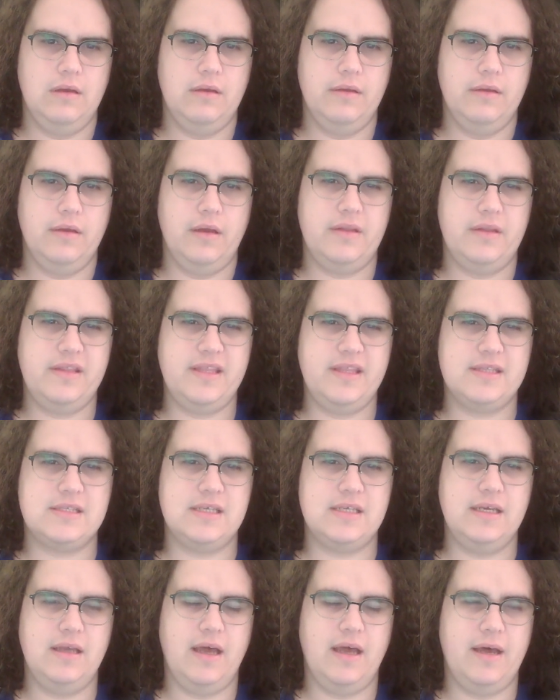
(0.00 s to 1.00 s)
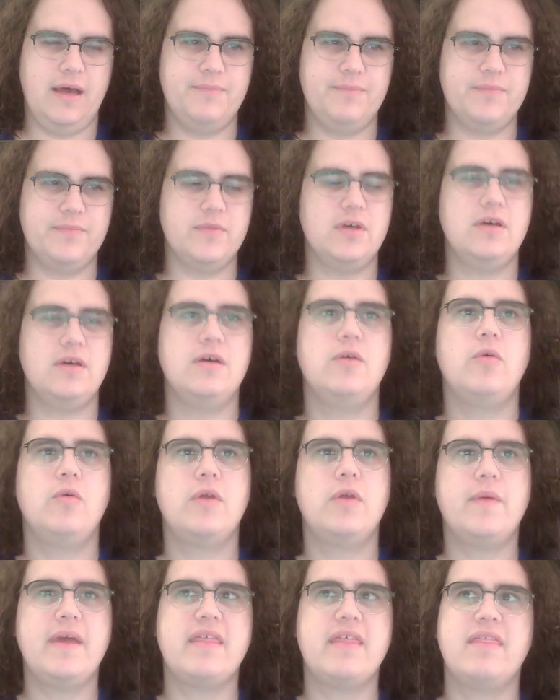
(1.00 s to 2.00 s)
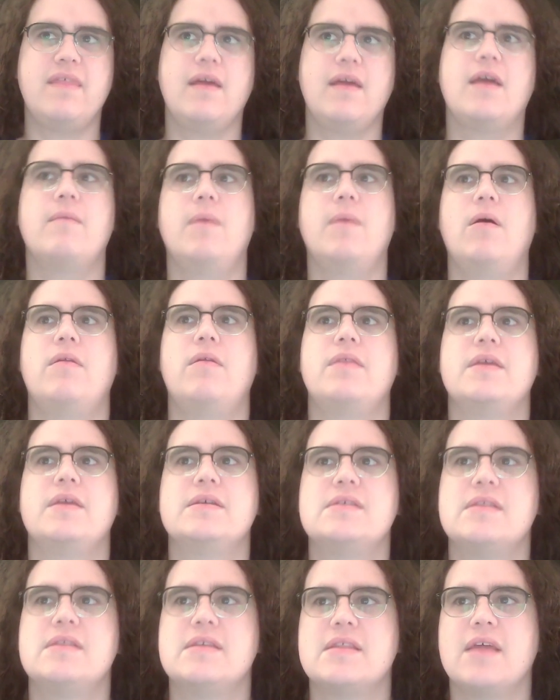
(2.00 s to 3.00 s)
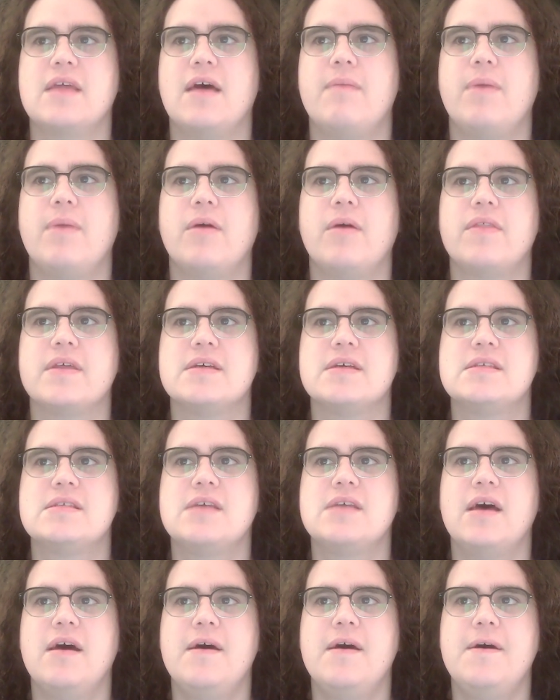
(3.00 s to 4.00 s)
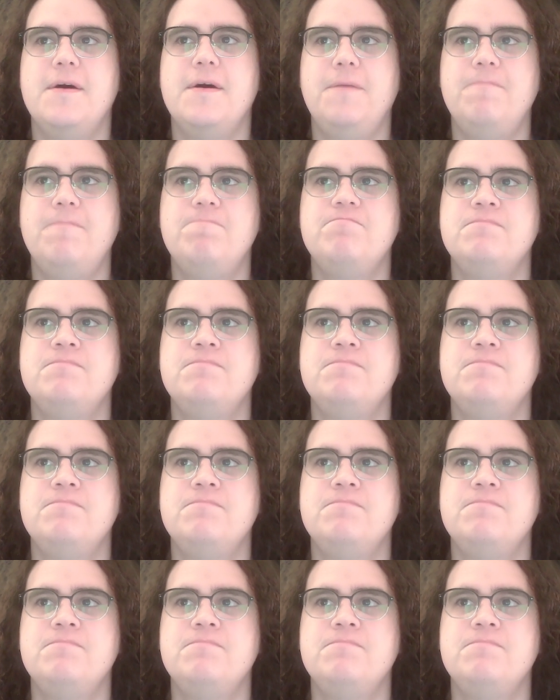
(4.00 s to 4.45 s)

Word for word: I think that's it. Um, what do I think about these? Th about this? Um,